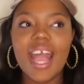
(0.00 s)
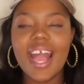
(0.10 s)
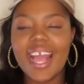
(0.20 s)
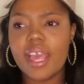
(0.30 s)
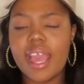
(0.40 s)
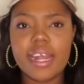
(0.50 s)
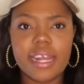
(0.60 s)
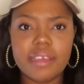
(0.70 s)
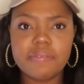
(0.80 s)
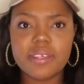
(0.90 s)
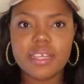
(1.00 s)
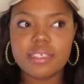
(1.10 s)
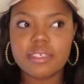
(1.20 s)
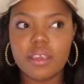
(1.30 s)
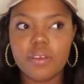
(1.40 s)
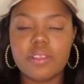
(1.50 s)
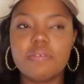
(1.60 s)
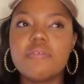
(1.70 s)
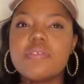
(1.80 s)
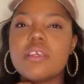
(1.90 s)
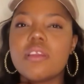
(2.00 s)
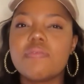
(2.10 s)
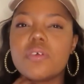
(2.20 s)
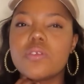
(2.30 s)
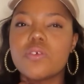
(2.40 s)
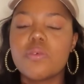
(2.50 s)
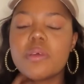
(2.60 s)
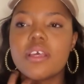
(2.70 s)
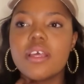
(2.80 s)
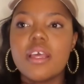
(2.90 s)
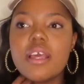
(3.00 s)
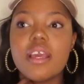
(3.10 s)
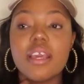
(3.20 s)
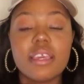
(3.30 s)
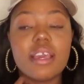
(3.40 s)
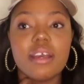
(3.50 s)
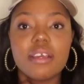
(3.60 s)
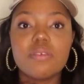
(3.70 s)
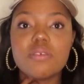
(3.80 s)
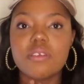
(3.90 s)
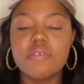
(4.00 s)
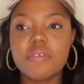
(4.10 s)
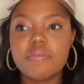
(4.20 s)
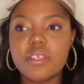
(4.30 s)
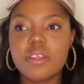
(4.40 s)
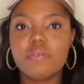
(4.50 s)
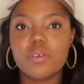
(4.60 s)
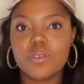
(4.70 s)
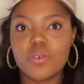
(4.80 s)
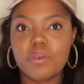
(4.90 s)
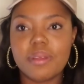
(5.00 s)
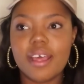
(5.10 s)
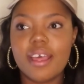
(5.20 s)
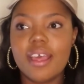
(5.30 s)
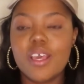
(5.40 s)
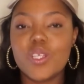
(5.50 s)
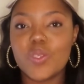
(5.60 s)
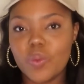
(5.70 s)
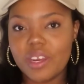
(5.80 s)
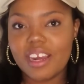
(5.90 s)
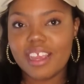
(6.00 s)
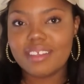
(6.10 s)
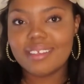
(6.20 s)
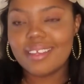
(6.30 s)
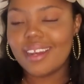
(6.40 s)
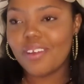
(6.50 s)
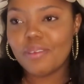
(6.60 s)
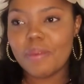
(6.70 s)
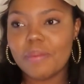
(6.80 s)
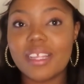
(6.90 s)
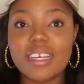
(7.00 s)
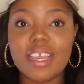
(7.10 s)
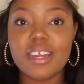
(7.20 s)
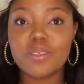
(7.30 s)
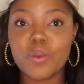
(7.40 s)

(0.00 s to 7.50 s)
I left SA on the 15th of October. Yeah, it was on the 15th of October, 2019. I remember that is